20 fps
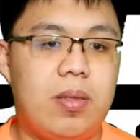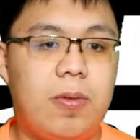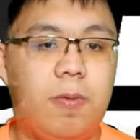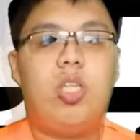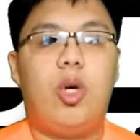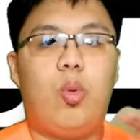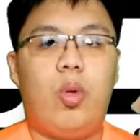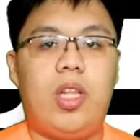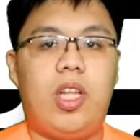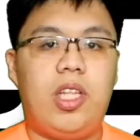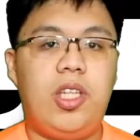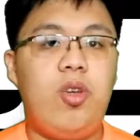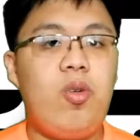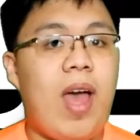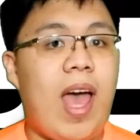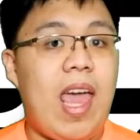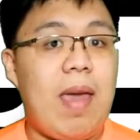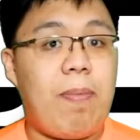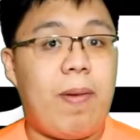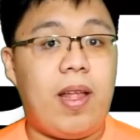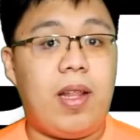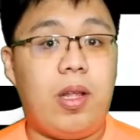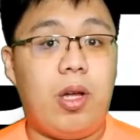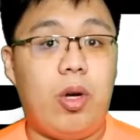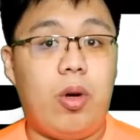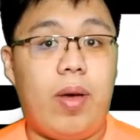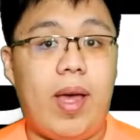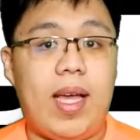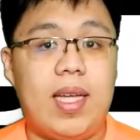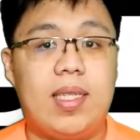So with the new
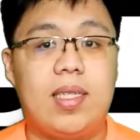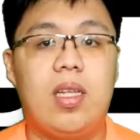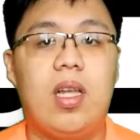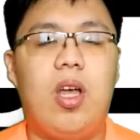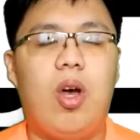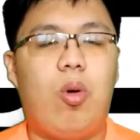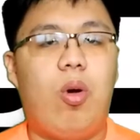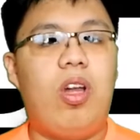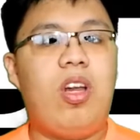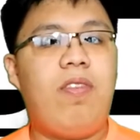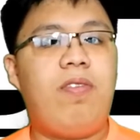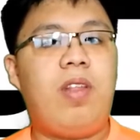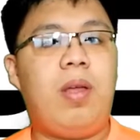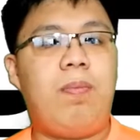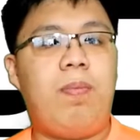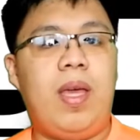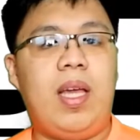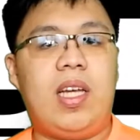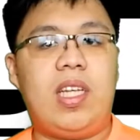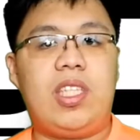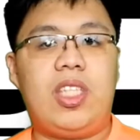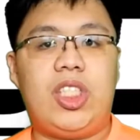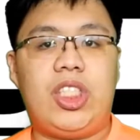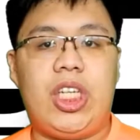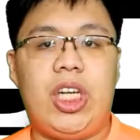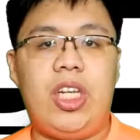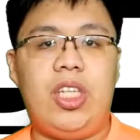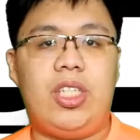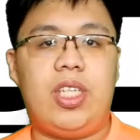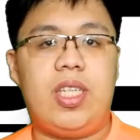iPadOS, one of the biggest
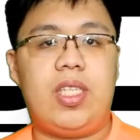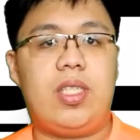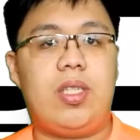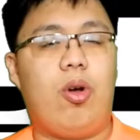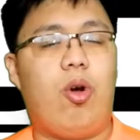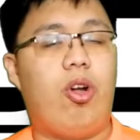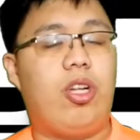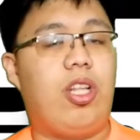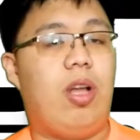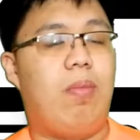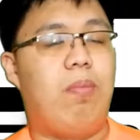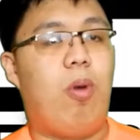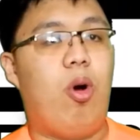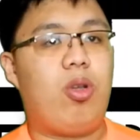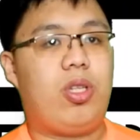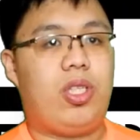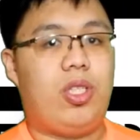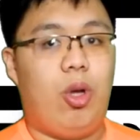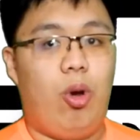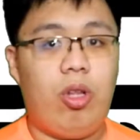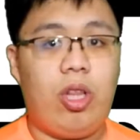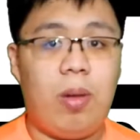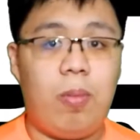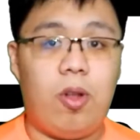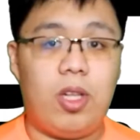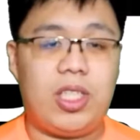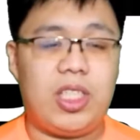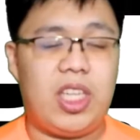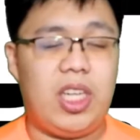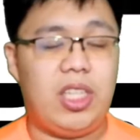changes, or the most notable
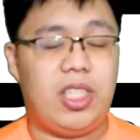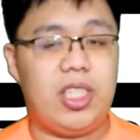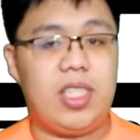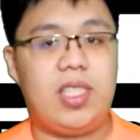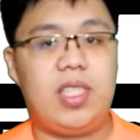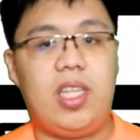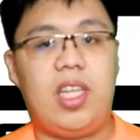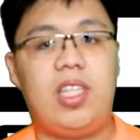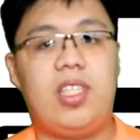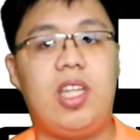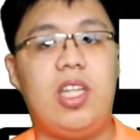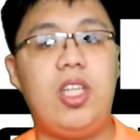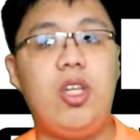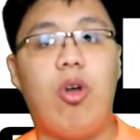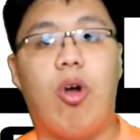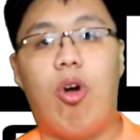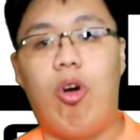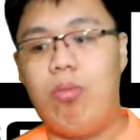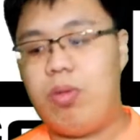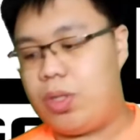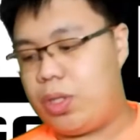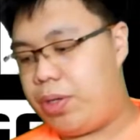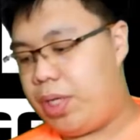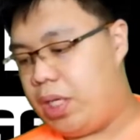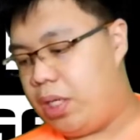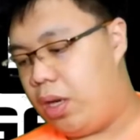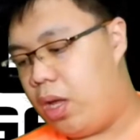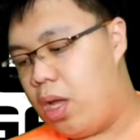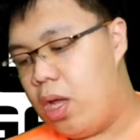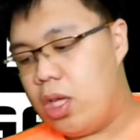changes, is the new home screen.